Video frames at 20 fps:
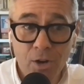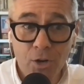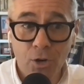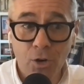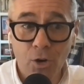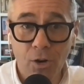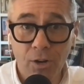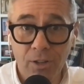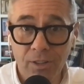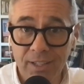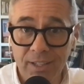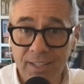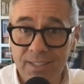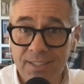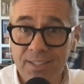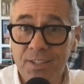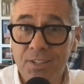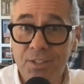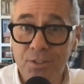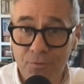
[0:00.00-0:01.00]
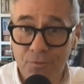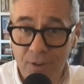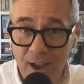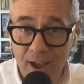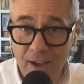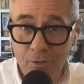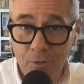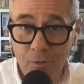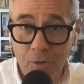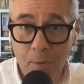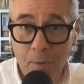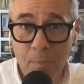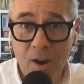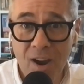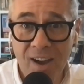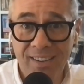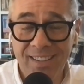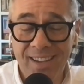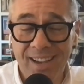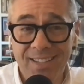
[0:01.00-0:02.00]
currently in season 5 of our
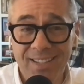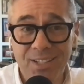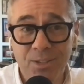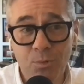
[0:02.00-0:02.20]
podcast.